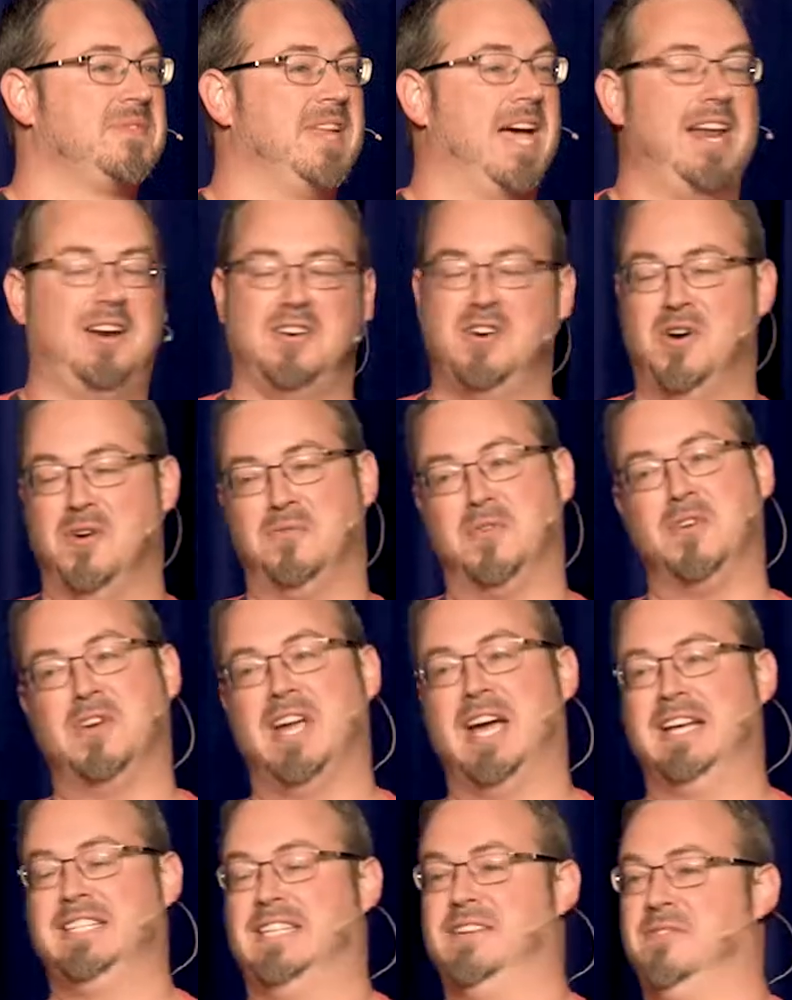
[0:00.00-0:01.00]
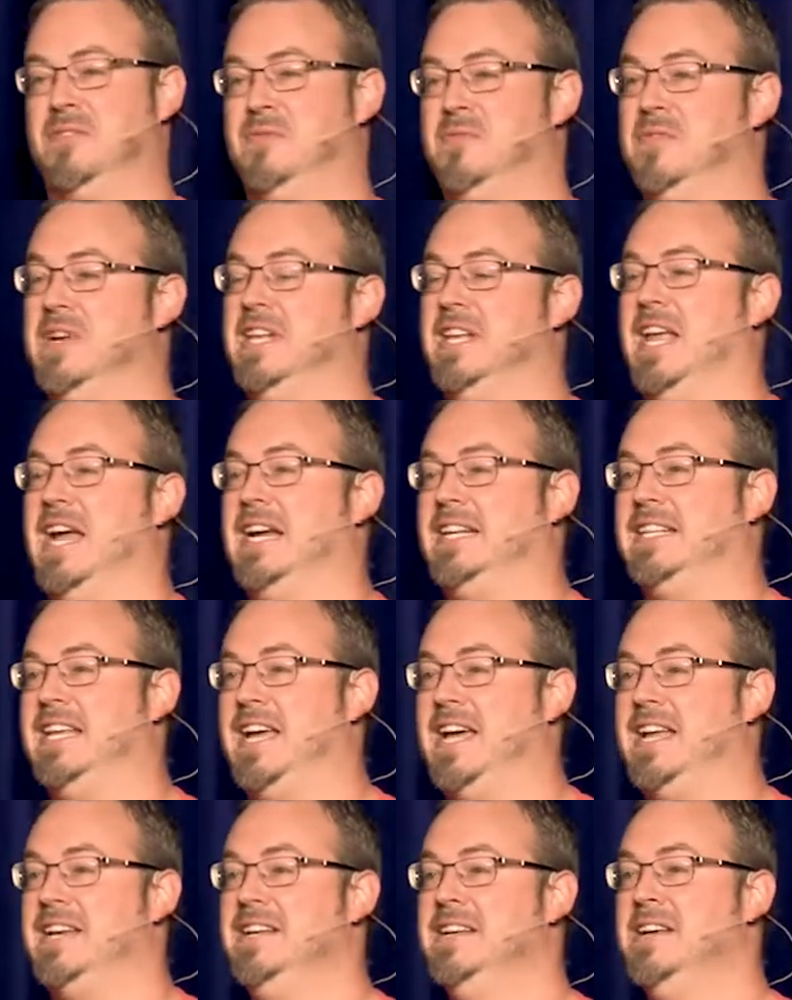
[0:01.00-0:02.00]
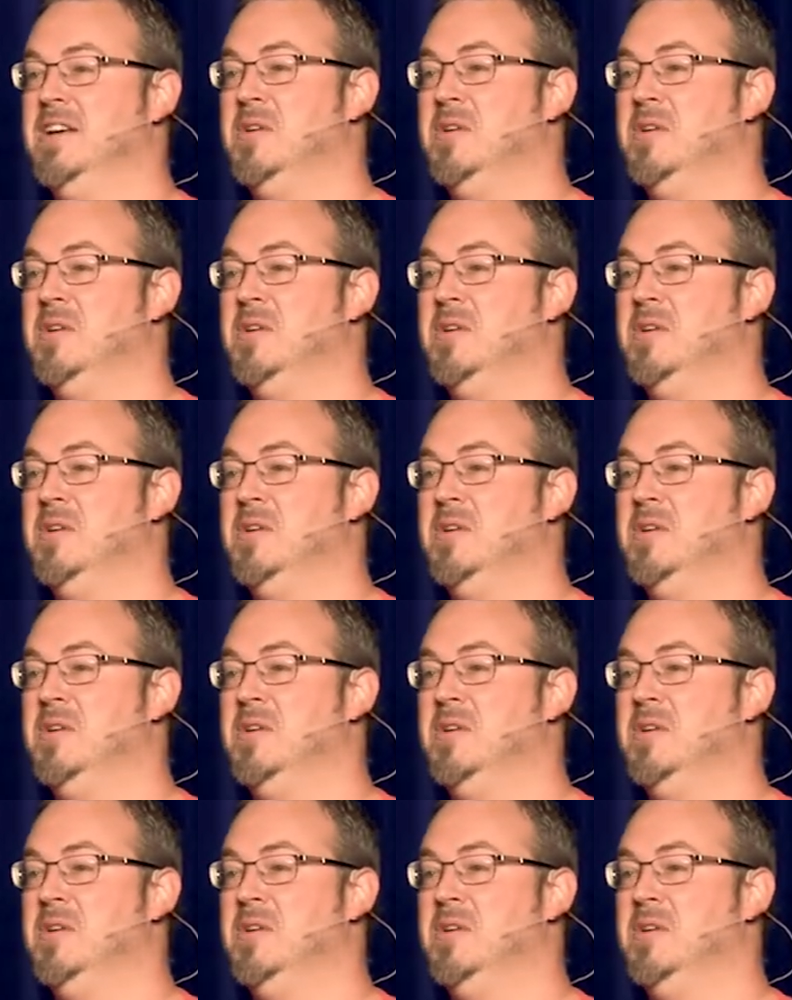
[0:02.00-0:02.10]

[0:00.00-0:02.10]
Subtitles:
I don't know if you guys ever feel like that,